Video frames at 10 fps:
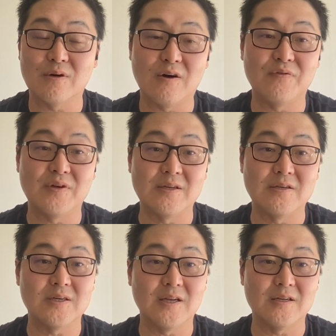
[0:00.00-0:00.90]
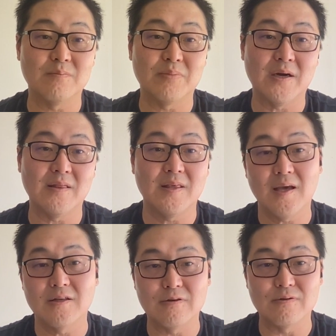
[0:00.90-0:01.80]
often initiated by the
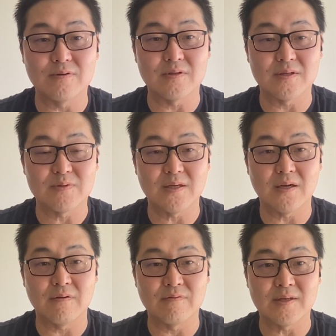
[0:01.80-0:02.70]
end users themselves.